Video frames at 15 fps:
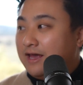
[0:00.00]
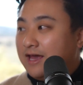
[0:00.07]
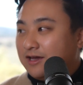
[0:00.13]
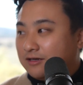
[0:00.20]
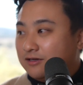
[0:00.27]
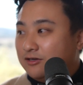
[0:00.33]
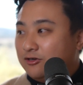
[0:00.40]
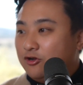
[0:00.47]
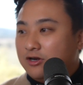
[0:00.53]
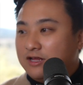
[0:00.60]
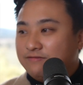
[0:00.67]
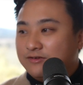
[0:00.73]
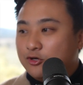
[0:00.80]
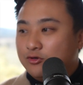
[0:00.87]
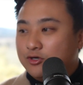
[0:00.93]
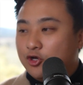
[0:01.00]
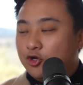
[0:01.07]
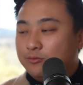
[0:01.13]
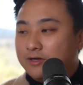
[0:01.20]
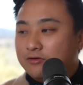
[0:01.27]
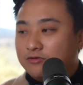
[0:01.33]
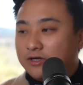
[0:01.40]
Heck, not even own a
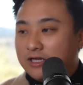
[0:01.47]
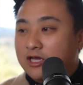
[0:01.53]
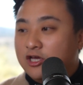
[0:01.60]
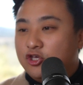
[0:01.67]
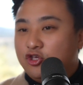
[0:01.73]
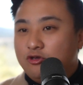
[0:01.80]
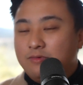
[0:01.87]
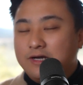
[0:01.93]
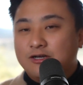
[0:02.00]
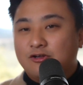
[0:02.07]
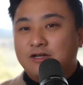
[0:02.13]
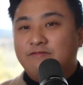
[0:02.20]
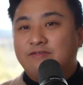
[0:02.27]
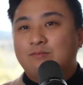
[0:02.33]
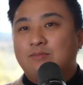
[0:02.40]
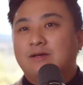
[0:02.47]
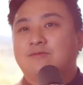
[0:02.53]
home outright. You might not even